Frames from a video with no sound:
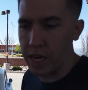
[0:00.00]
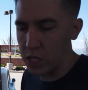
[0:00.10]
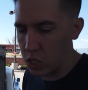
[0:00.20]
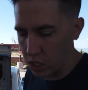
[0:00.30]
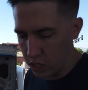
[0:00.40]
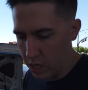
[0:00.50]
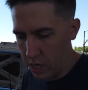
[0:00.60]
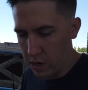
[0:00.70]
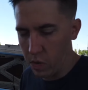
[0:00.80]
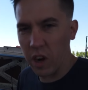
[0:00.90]
bad as
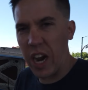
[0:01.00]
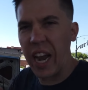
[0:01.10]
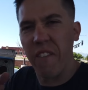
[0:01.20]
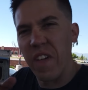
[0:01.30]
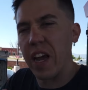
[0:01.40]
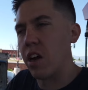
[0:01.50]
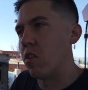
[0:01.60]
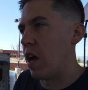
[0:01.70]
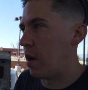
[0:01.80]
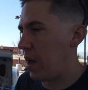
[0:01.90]
we were kind of
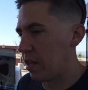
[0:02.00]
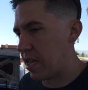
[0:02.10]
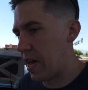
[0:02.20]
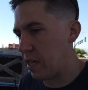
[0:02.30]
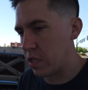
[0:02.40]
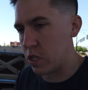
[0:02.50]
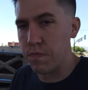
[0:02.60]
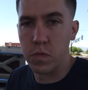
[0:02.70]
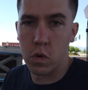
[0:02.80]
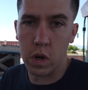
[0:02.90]
figuring right about that.
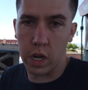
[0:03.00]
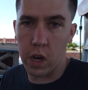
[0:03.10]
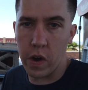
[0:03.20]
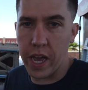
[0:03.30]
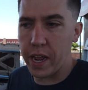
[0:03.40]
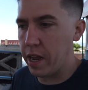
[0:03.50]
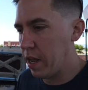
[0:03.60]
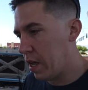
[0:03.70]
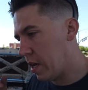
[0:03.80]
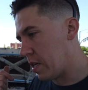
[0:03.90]
So we're gonna go ahead,
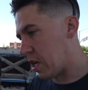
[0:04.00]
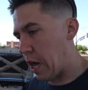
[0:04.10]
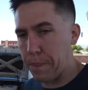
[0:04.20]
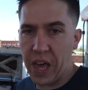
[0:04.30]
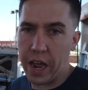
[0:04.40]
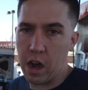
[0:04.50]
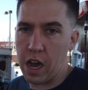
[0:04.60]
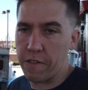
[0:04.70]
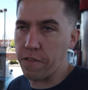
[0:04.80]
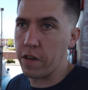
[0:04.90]
top that
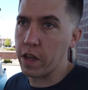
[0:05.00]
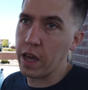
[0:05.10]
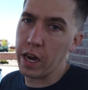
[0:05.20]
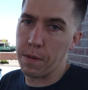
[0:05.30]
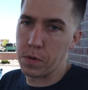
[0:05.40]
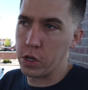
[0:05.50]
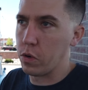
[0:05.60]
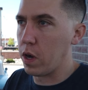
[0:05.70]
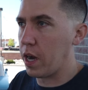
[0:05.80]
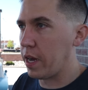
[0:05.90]
off, head up
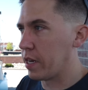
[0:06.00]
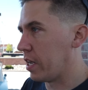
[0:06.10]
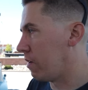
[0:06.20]
to uh,